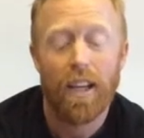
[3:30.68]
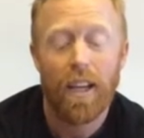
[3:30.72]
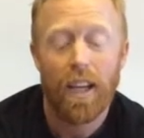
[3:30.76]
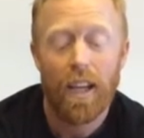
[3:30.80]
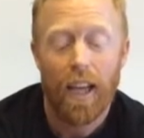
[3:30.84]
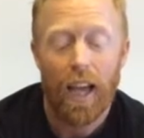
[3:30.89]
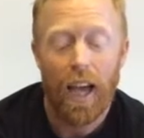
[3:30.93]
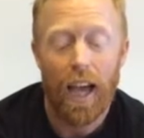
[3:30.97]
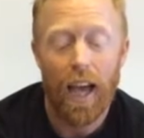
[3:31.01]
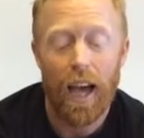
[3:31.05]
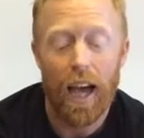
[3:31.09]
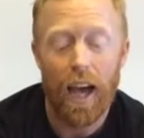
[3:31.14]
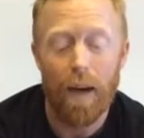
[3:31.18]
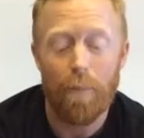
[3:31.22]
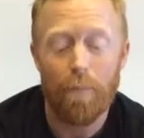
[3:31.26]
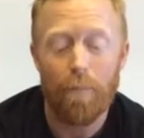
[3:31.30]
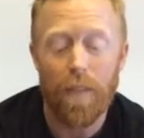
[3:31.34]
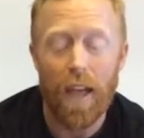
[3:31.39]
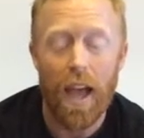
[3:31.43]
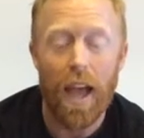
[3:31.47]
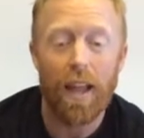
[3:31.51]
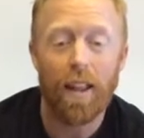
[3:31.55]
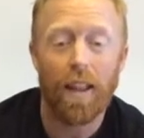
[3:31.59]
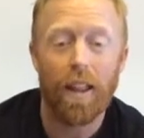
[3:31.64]

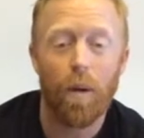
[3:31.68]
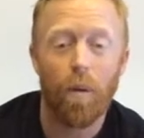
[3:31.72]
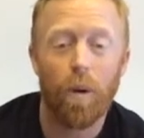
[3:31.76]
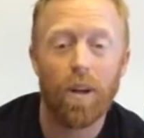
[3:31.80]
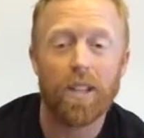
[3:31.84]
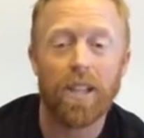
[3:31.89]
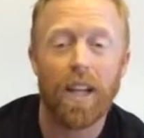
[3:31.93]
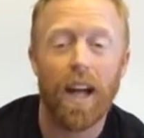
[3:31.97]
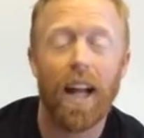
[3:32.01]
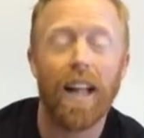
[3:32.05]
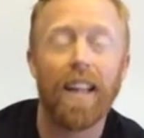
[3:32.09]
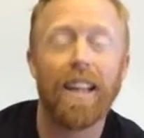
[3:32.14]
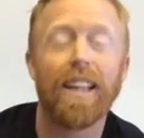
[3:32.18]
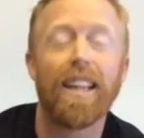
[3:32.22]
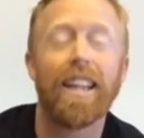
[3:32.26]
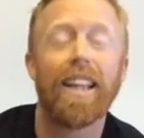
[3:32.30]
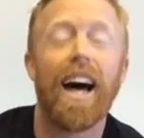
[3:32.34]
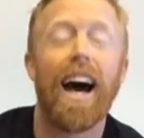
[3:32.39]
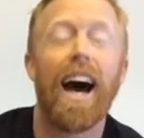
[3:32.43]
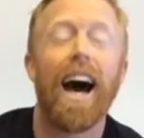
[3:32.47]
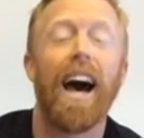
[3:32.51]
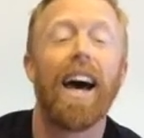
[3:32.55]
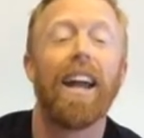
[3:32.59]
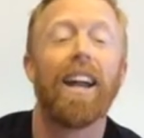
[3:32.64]
Then there was a
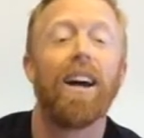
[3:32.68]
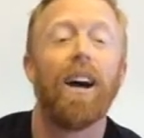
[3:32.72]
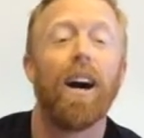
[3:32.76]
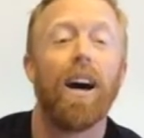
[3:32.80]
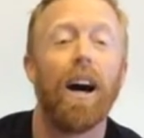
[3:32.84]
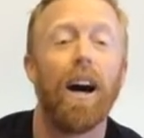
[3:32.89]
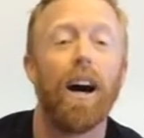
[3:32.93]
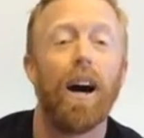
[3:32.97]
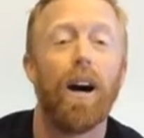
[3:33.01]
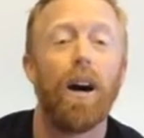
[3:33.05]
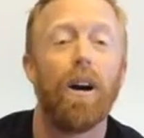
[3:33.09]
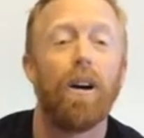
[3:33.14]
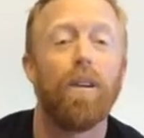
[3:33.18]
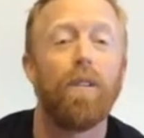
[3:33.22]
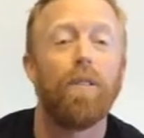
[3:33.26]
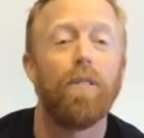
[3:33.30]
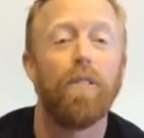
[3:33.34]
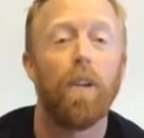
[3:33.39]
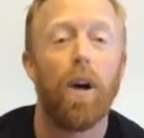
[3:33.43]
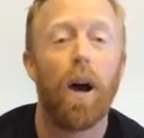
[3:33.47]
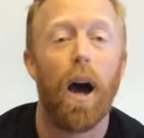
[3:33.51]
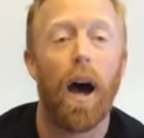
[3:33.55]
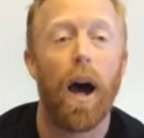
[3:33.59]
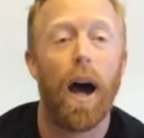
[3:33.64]
lot
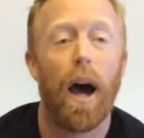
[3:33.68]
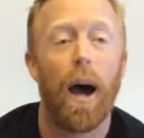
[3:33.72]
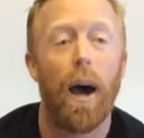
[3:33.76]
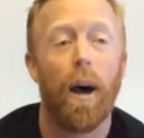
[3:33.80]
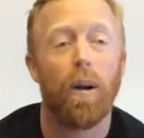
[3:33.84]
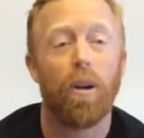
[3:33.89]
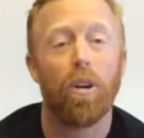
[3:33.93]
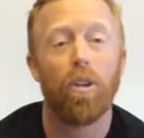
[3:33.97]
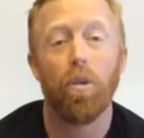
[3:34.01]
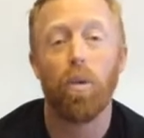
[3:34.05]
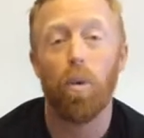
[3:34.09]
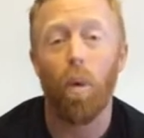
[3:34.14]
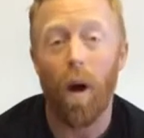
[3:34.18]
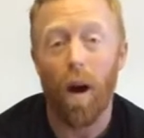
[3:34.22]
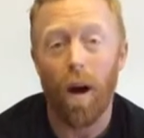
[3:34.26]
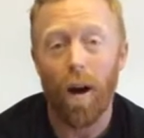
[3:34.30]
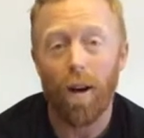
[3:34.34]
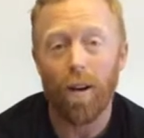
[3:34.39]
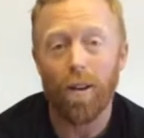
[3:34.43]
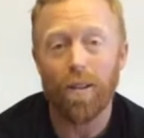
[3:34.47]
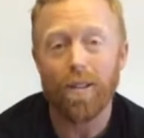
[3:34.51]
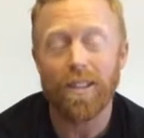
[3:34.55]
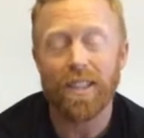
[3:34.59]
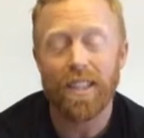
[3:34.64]
of
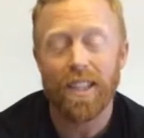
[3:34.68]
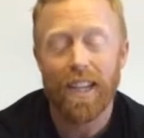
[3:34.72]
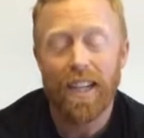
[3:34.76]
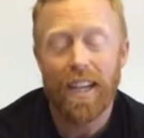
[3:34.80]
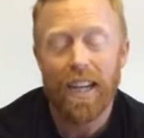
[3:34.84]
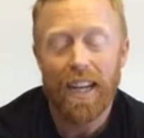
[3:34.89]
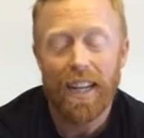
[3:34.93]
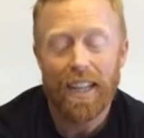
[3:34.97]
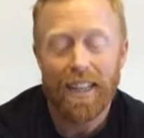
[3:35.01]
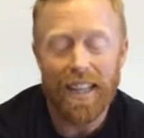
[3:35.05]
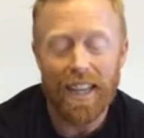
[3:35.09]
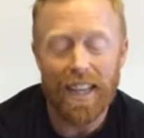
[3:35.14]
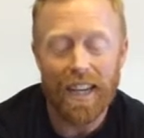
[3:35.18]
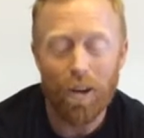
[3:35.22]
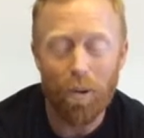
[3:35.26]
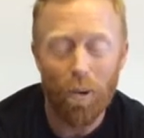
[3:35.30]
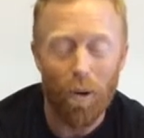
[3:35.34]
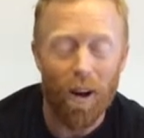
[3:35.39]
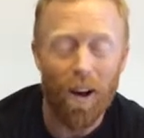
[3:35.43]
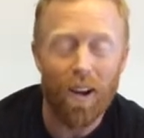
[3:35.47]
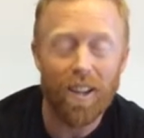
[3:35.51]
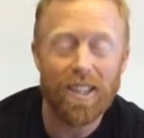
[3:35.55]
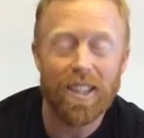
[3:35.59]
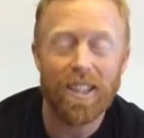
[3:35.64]
crawls. The
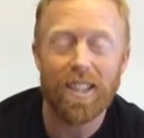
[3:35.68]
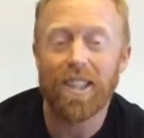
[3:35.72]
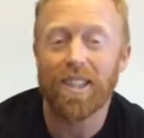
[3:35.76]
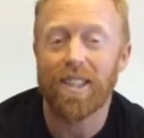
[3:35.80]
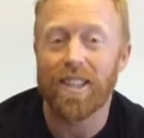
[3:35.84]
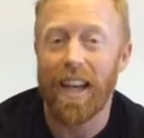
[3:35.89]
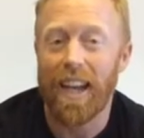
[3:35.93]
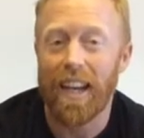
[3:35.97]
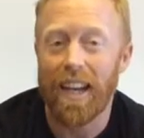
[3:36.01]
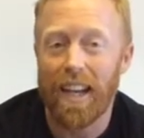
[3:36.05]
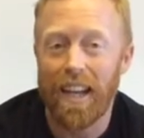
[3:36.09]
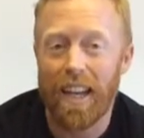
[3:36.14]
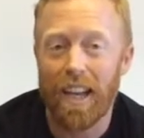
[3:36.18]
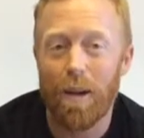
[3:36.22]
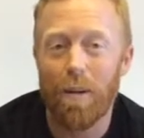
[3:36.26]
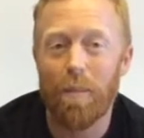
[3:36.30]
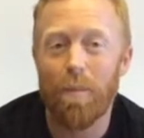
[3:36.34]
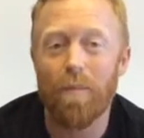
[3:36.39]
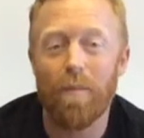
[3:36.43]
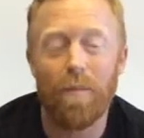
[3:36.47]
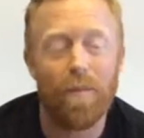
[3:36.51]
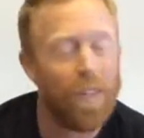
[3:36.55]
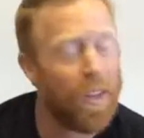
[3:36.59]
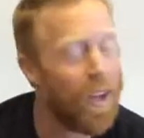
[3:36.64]
crawls at the
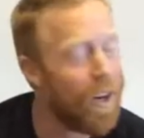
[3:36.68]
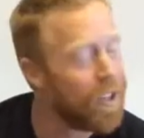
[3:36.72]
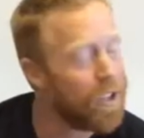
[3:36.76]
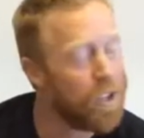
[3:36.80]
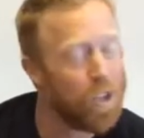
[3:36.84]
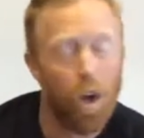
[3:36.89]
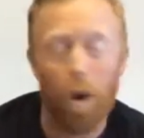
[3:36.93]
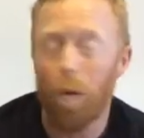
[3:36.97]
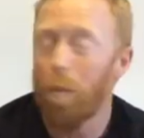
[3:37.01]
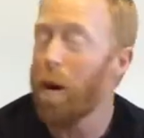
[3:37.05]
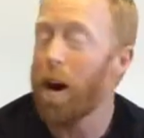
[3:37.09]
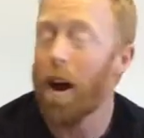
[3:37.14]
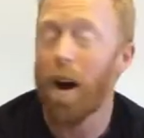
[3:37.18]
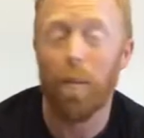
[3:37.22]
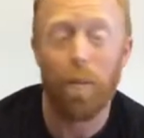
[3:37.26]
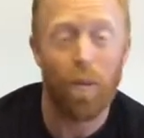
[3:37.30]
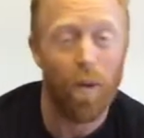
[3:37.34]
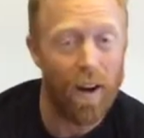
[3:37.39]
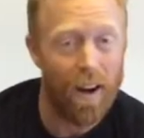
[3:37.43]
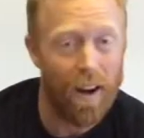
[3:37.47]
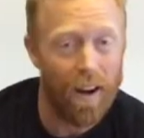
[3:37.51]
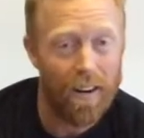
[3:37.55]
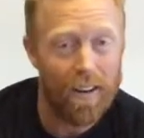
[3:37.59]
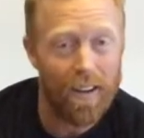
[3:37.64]
stadium, there's no barbed
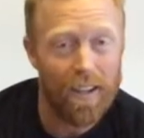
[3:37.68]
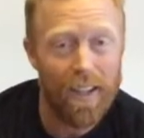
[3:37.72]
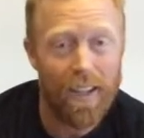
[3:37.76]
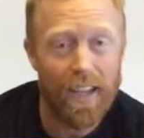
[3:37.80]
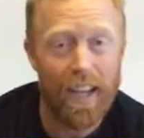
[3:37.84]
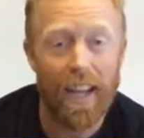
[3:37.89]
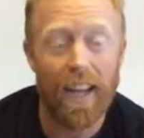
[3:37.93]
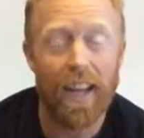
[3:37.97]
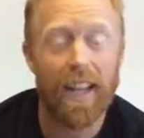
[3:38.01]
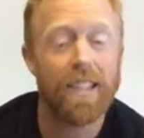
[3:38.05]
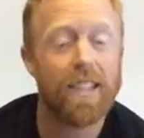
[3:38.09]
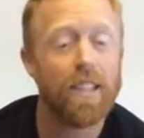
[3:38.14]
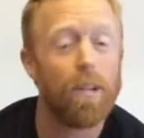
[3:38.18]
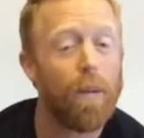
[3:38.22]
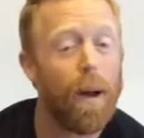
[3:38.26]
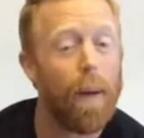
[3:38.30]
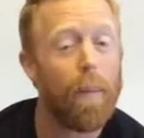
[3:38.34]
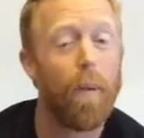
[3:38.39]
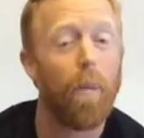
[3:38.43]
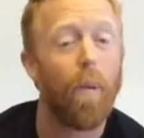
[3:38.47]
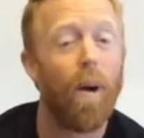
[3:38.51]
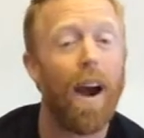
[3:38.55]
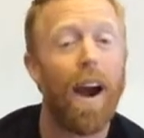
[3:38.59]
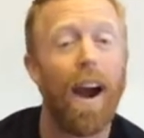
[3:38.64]
wire. It is the rubber
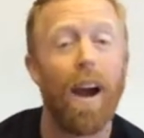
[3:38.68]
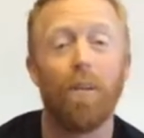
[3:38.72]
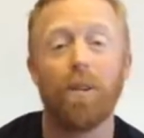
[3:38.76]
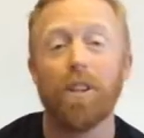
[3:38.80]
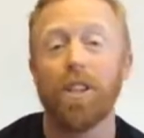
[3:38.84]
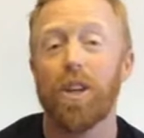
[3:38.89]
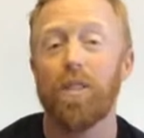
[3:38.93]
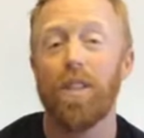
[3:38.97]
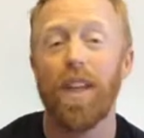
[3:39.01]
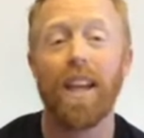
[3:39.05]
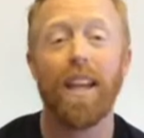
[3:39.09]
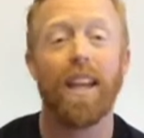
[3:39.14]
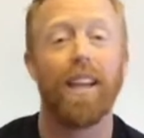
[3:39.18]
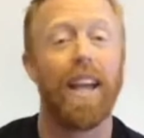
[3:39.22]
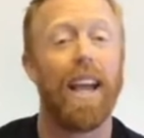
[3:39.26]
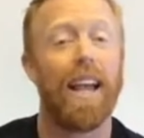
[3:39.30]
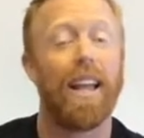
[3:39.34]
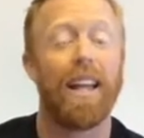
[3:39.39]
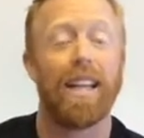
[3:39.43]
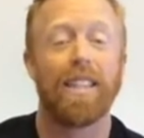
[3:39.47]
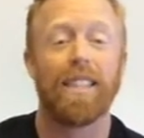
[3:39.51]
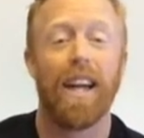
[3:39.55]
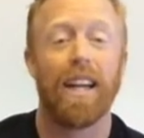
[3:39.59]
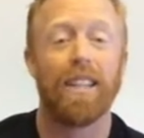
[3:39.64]
wire, which you're thinking, hey,
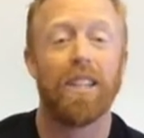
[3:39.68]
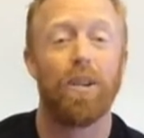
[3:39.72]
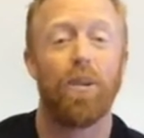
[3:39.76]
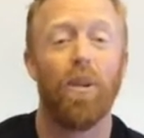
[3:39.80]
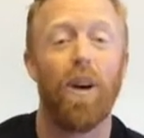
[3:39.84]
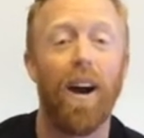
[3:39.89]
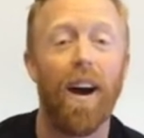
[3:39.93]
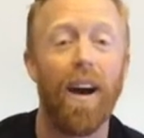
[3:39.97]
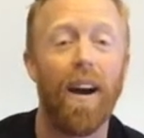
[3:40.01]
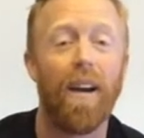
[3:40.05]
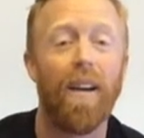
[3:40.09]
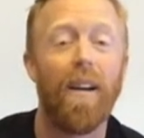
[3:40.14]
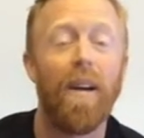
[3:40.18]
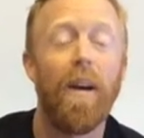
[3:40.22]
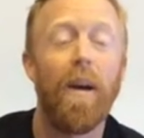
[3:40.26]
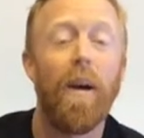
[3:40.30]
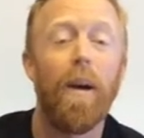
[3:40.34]
that's not too hard.